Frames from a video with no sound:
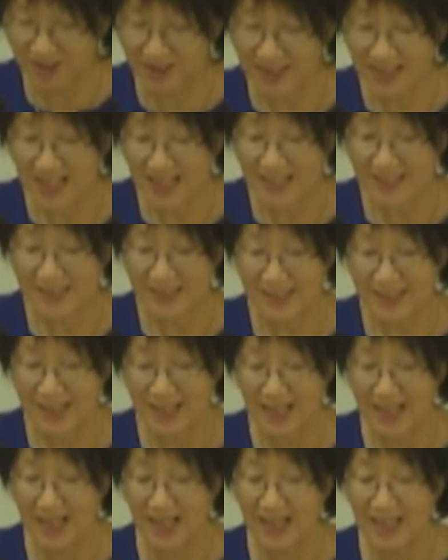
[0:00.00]
class.
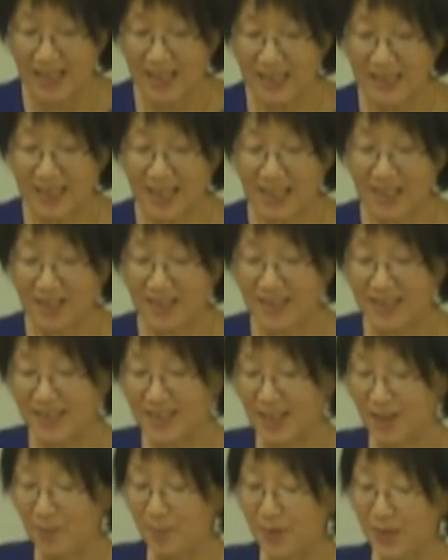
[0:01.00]
Let's take an
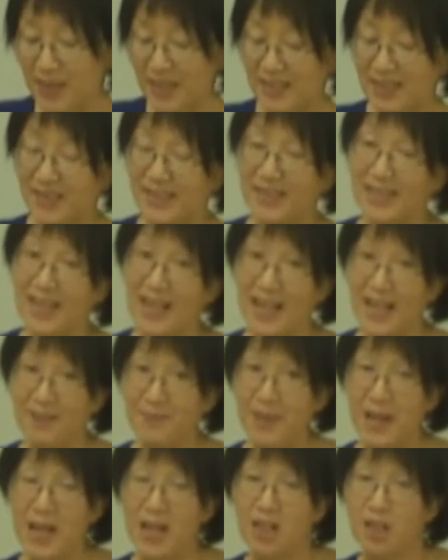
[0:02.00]
example. At the
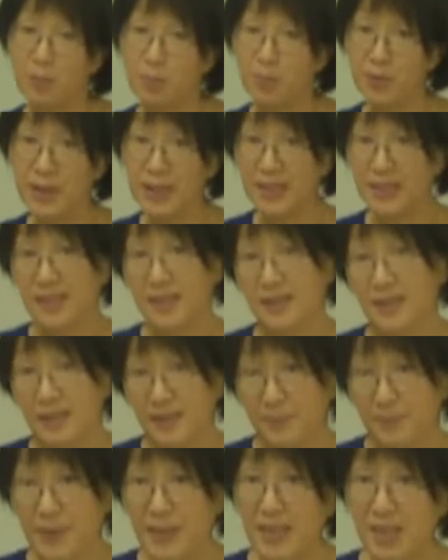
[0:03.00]
time, Britain,
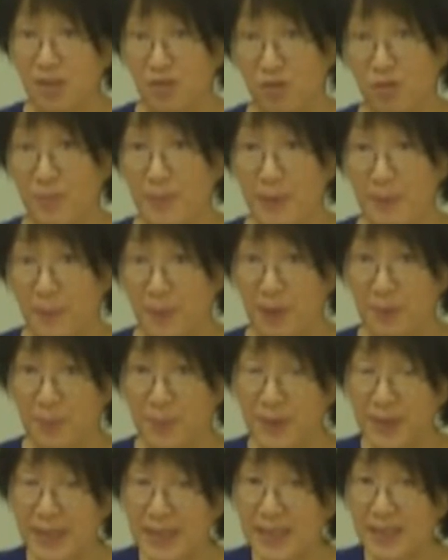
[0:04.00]
please remember,
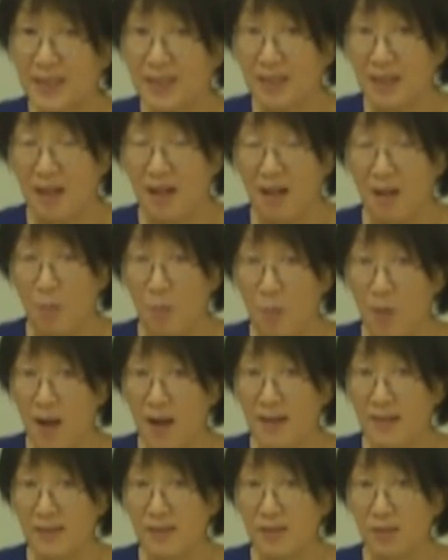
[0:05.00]
Britain
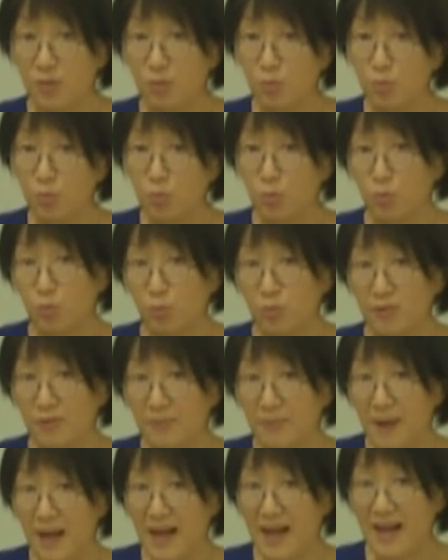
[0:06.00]
was
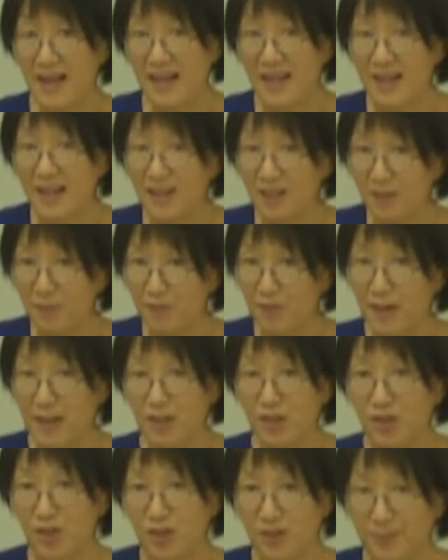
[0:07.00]
ruled by the
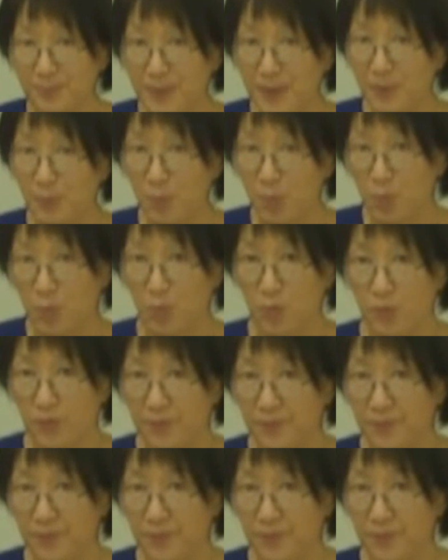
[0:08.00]
French people.